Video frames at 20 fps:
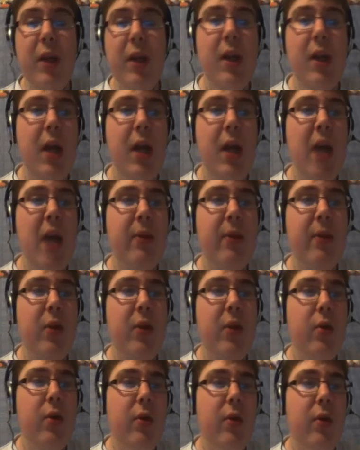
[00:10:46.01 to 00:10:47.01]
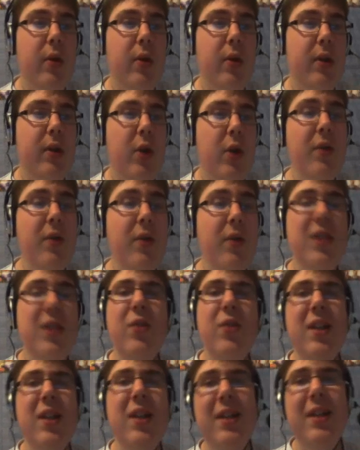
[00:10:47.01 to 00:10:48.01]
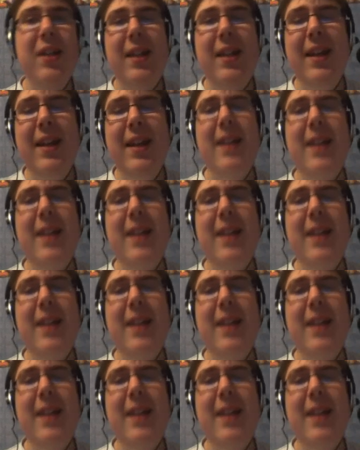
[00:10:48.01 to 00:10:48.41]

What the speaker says: this brilliant game, and because like, obviously